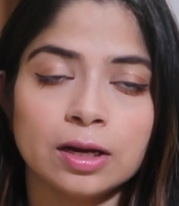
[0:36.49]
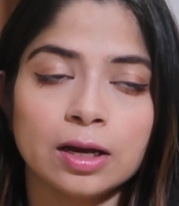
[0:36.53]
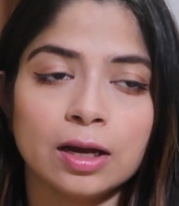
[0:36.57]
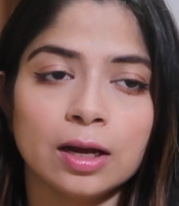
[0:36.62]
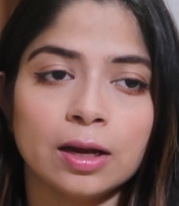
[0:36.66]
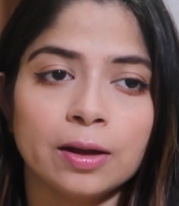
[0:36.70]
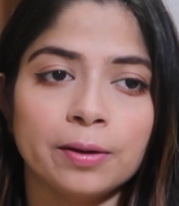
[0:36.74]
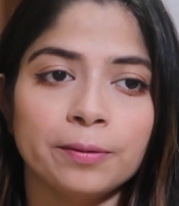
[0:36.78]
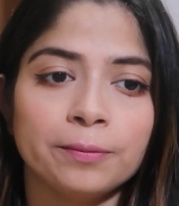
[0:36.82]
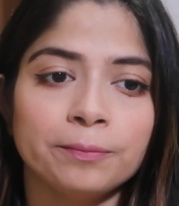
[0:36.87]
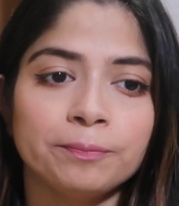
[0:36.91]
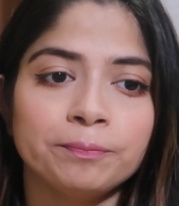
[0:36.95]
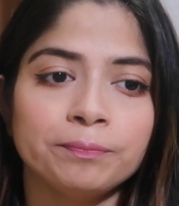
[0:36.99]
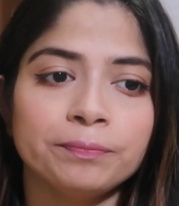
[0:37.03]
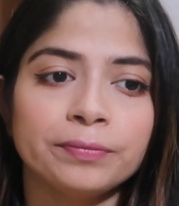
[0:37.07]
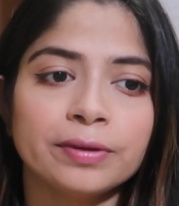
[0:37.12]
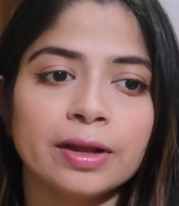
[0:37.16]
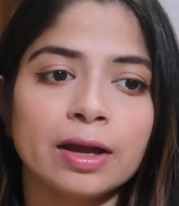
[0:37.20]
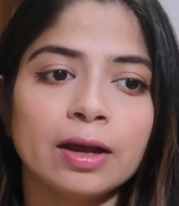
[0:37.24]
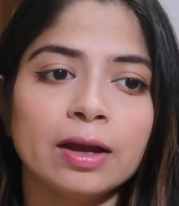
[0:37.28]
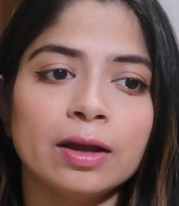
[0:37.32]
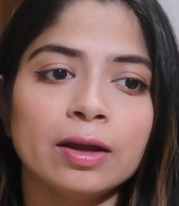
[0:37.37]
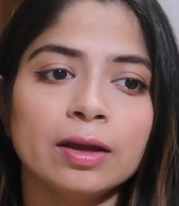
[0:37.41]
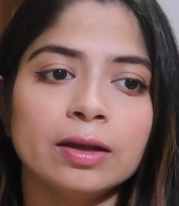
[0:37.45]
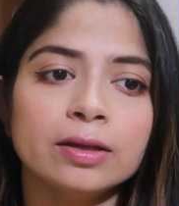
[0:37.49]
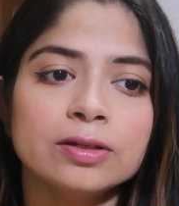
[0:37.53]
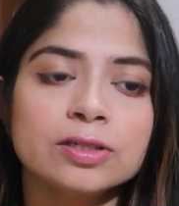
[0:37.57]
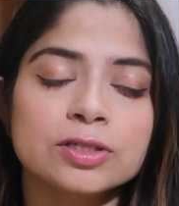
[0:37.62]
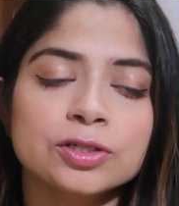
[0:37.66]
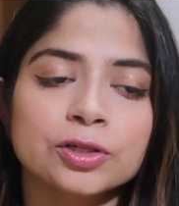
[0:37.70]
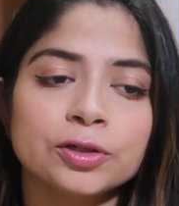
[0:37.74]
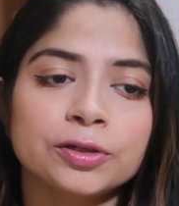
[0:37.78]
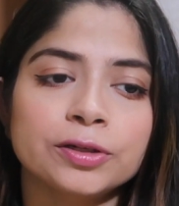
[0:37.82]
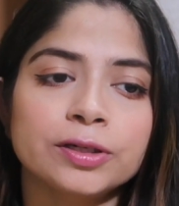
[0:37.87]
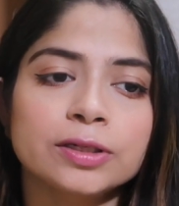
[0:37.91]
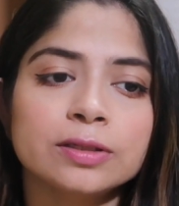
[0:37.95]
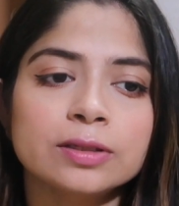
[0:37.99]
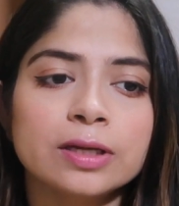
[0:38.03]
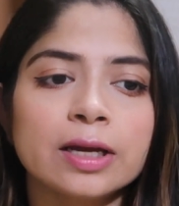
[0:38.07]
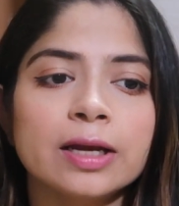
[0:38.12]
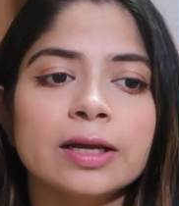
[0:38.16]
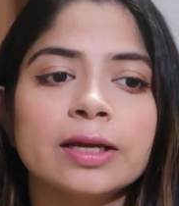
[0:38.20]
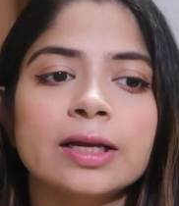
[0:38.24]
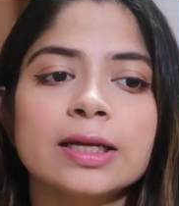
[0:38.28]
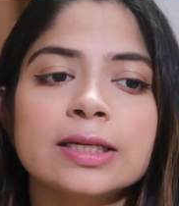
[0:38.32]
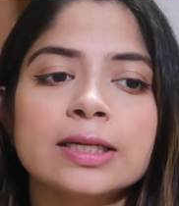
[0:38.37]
I